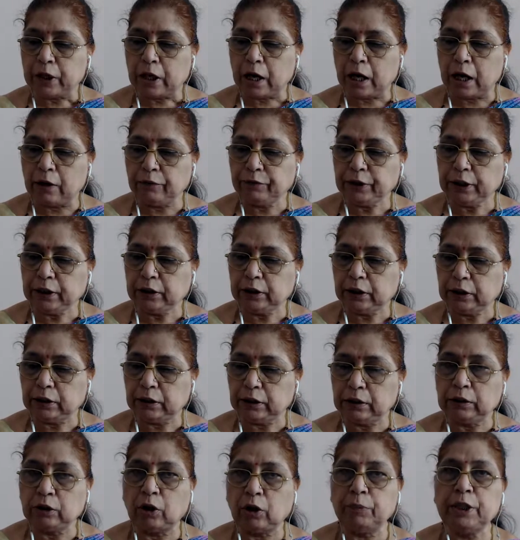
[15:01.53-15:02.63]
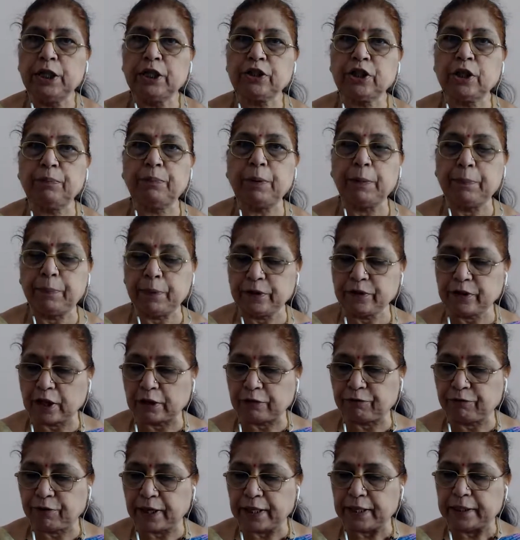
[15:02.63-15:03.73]
After the nomination papers
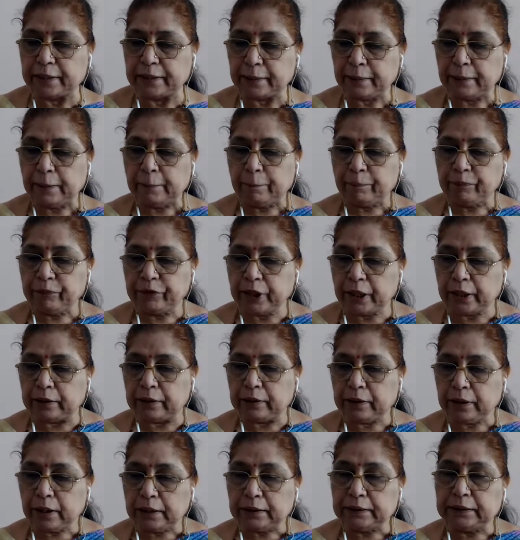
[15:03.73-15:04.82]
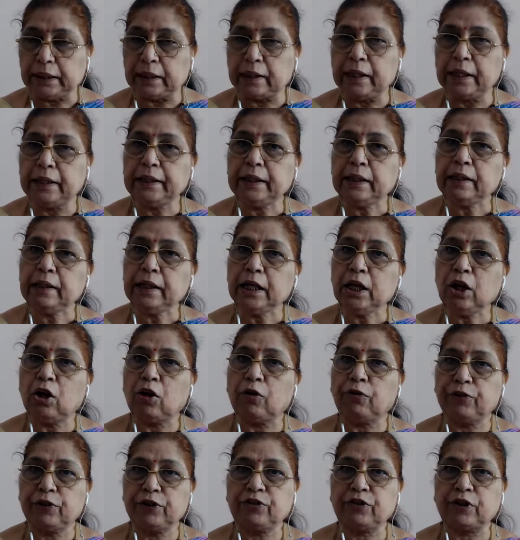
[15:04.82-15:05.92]
are filed, then the returning
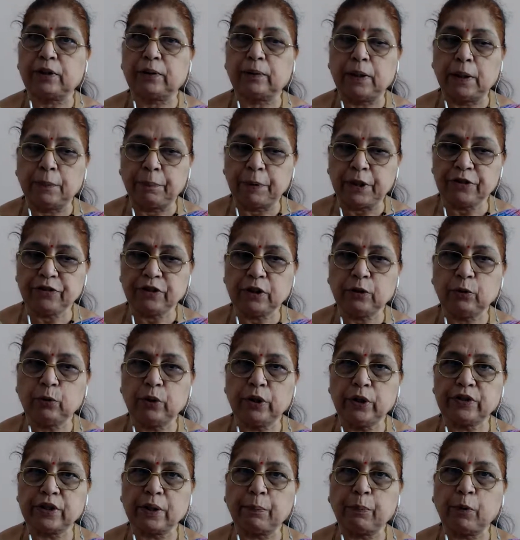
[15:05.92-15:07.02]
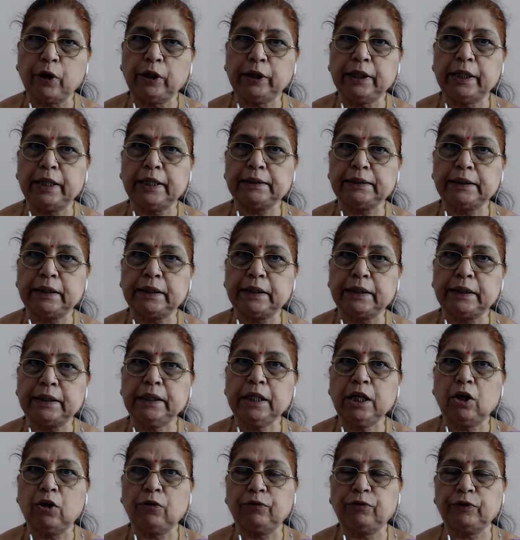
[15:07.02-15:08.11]
officer, a person who is appointed as a
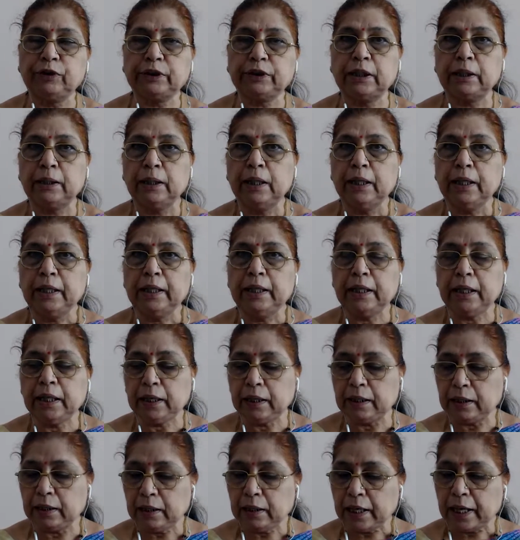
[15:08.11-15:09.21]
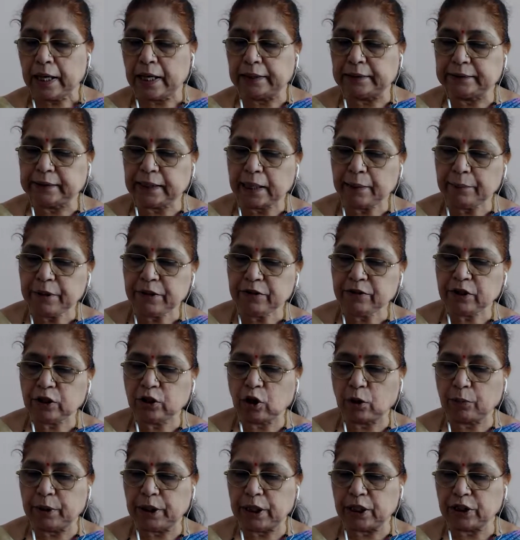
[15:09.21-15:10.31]
returning officer, he examines the
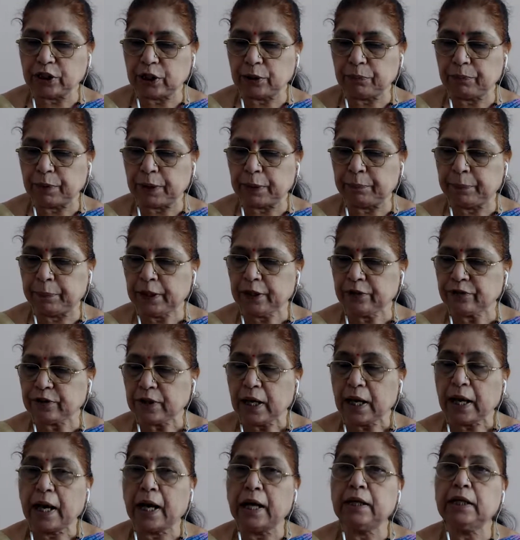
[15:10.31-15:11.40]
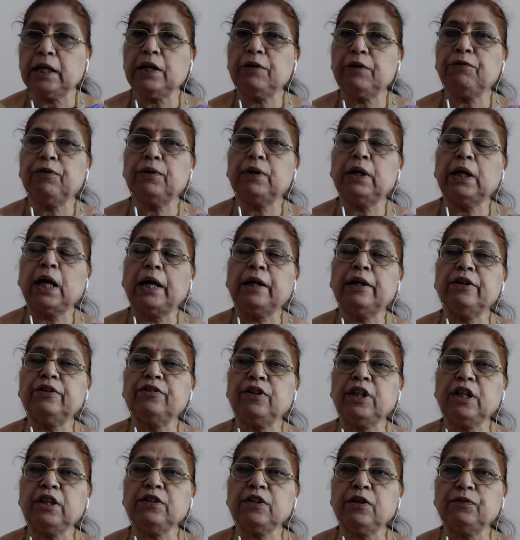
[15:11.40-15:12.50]
nomination papers and he
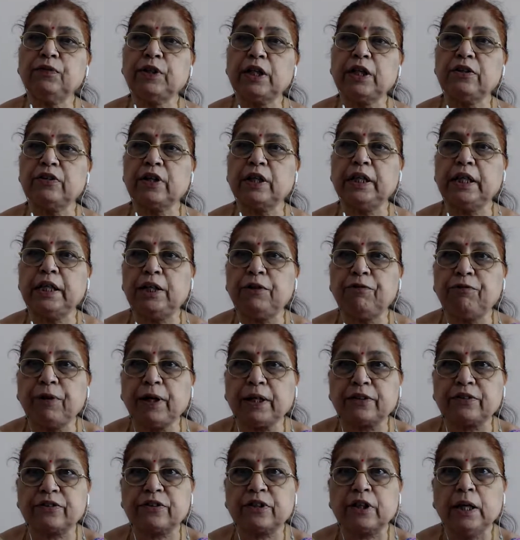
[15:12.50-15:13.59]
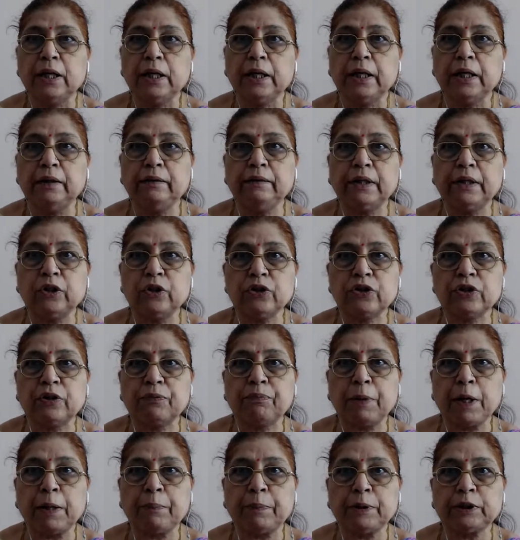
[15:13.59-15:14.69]
sees if there is any defects in those
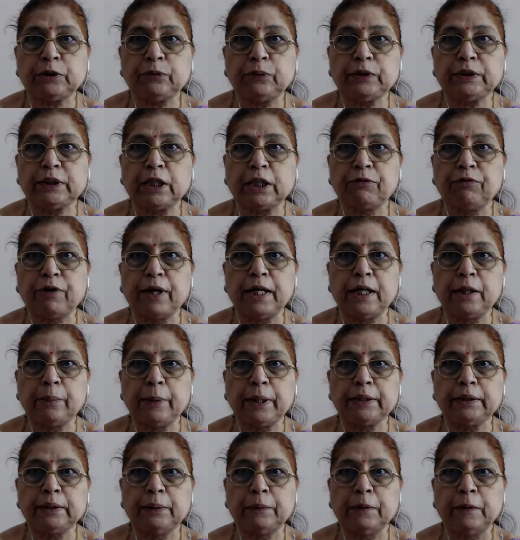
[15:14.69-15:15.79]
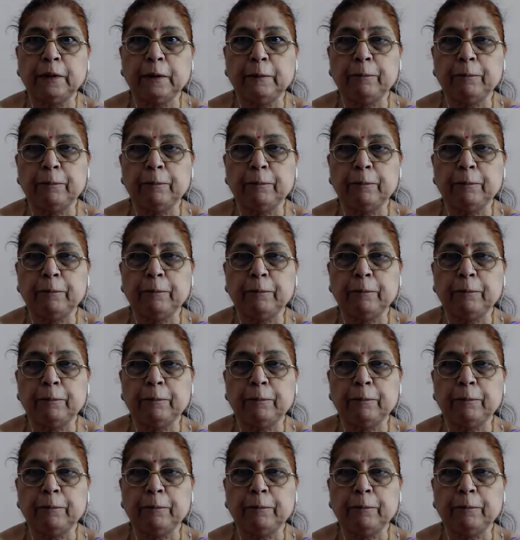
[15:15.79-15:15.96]
papers which are filed by the